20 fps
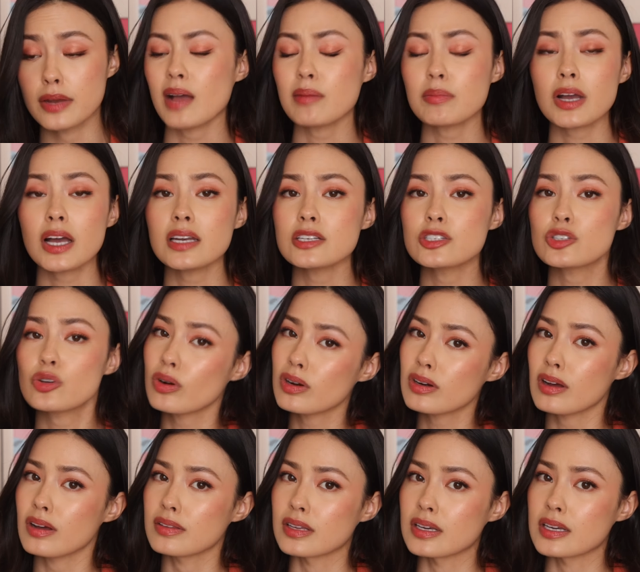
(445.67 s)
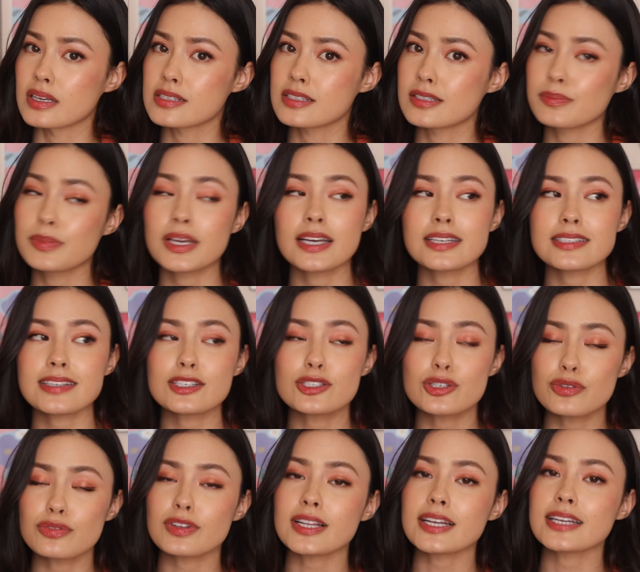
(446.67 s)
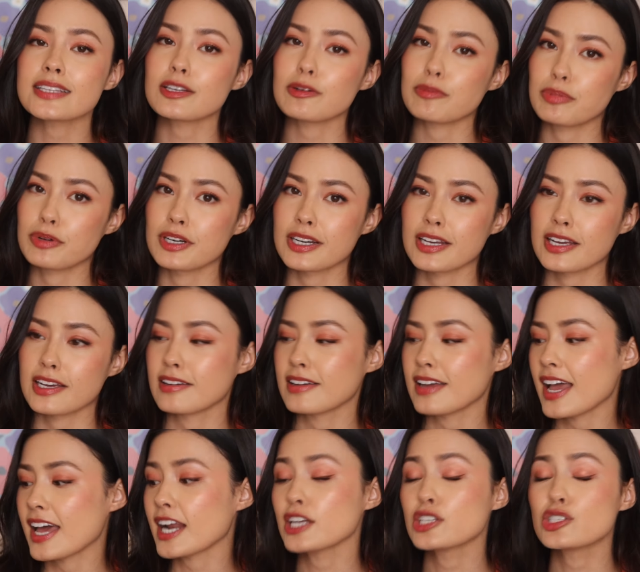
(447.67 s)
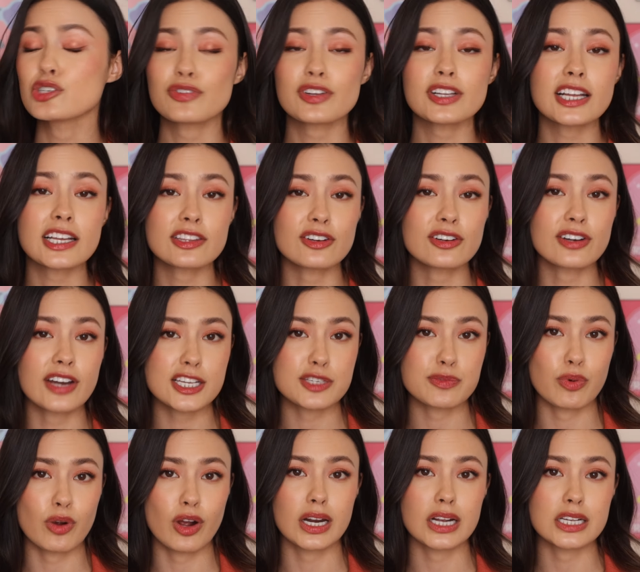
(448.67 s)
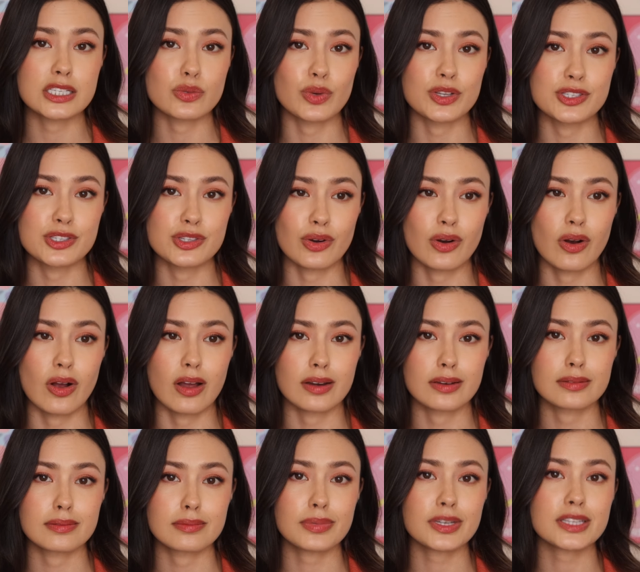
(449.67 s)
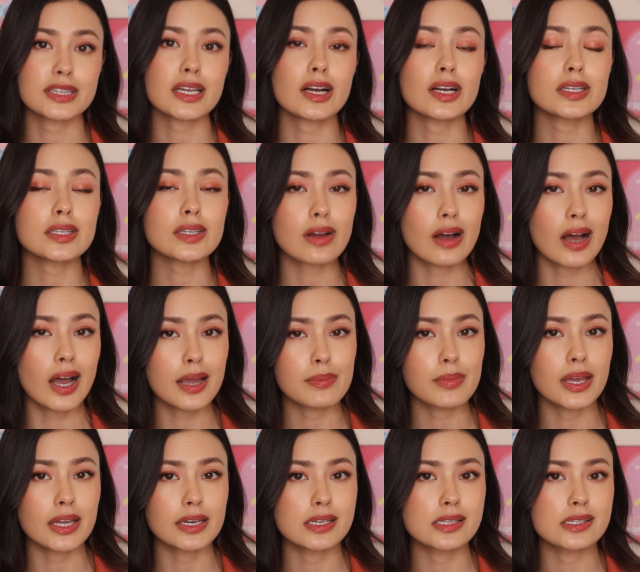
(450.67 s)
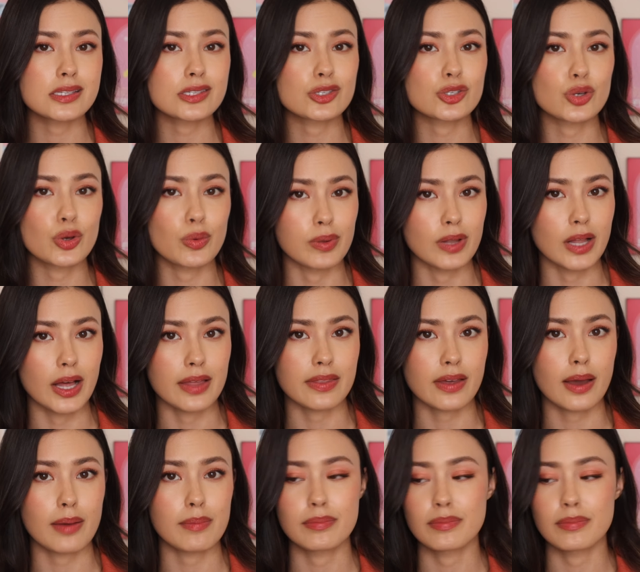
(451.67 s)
I'm kind of torn on these because I do feel like they're pretty, and I do feel like they're nice products once they're on, but they're a little high maintenance to apply them.